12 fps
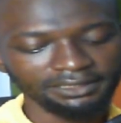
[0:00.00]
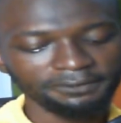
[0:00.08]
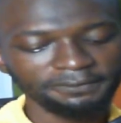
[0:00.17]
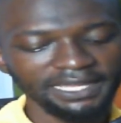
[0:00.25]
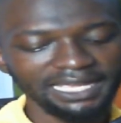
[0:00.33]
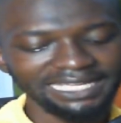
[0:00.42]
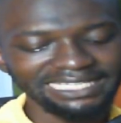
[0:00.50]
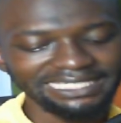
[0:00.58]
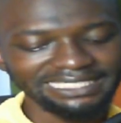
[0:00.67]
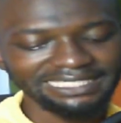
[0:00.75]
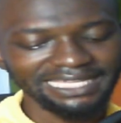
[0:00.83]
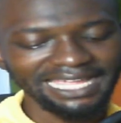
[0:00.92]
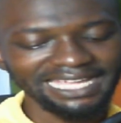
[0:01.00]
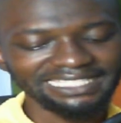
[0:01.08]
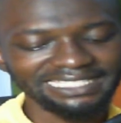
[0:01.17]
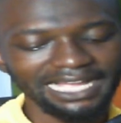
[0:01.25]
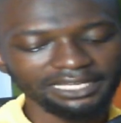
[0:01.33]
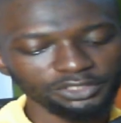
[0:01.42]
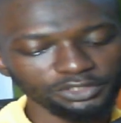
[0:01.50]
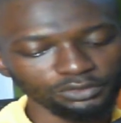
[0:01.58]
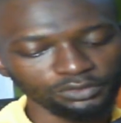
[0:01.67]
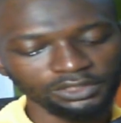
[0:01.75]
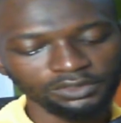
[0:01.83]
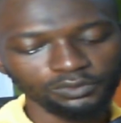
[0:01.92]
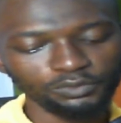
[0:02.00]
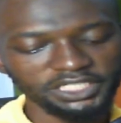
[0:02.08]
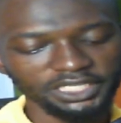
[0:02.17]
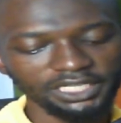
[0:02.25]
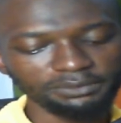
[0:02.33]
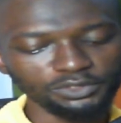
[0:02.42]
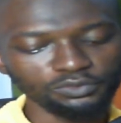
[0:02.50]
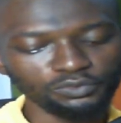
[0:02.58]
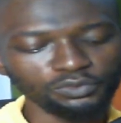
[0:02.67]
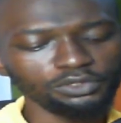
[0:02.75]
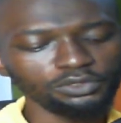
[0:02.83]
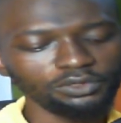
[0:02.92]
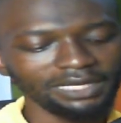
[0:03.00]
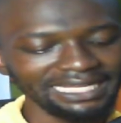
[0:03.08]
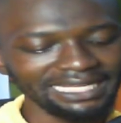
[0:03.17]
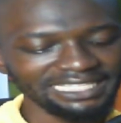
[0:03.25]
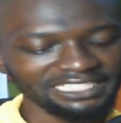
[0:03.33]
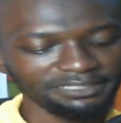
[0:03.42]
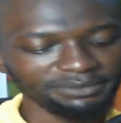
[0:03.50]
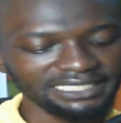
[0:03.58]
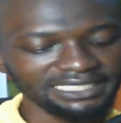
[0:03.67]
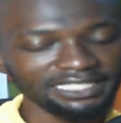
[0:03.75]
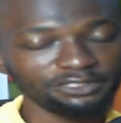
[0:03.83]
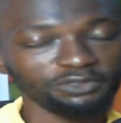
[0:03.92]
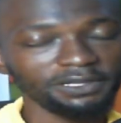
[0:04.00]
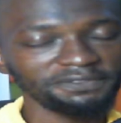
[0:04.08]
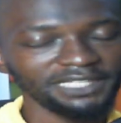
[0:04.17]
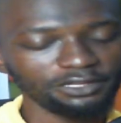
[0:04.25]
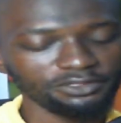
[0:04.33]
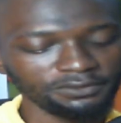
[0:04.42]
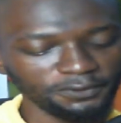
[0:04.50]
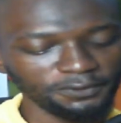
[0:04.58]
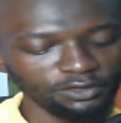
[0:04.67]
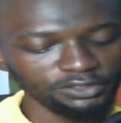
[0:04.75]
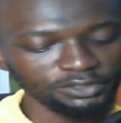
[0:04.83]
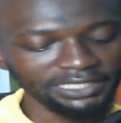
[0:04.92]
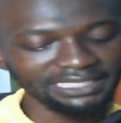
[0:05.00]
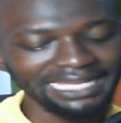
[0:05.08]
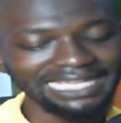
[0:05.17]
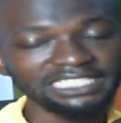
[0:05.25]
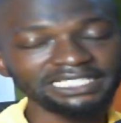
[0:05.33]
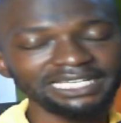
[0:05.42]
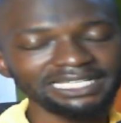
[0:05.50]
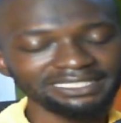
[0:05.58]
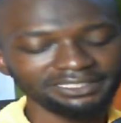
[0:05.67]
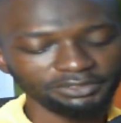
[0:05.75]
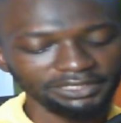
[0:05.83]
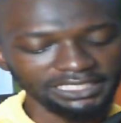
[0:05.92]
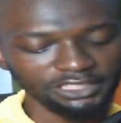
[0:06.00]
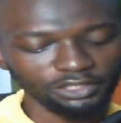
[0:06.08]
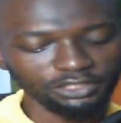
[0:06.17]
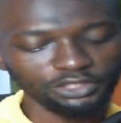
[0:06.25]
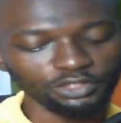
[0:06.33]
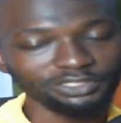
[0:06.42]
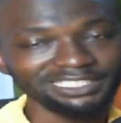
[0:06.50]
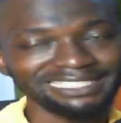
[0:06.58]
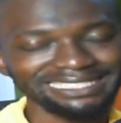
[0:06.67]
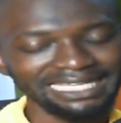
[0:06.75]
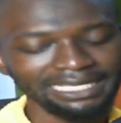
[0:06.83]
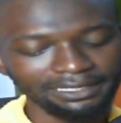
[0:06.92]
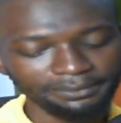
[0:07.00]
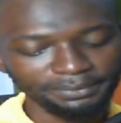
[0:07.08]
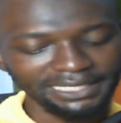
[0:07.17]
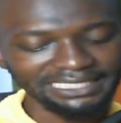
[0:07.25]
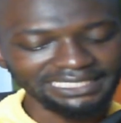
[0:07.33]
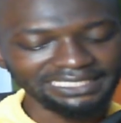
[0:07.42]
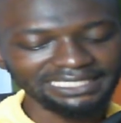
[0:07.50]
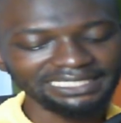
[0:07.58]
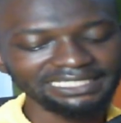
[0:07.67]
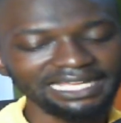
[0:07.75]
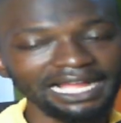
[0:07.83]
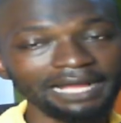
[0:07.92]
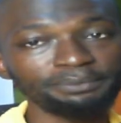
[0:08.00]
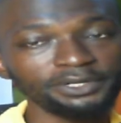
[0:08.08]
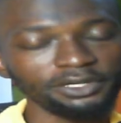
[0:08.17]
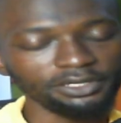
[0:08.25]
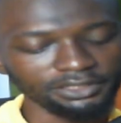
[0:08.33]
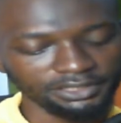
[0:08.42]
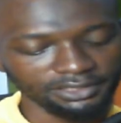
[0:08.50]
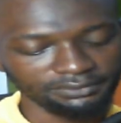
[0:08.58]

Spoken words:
via his ex-handle, which aimed to woo an estimated 12,400 Nigerians trained doctors practicing abroad.